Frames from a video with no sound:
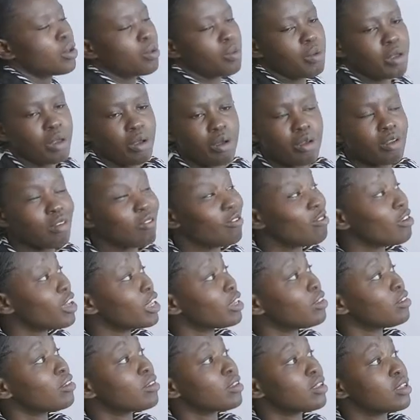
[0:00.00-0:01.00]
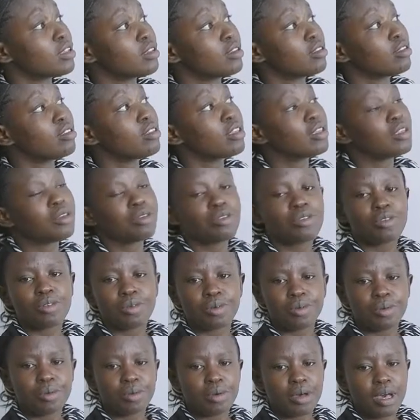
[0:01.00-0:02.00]
we convert it
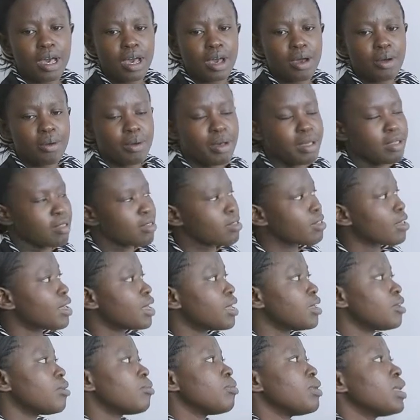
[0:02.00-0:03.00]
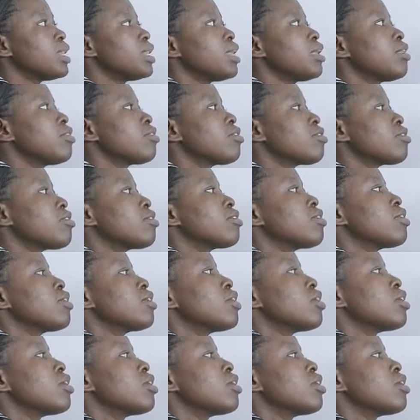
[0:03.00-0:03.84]
into hours and minutes.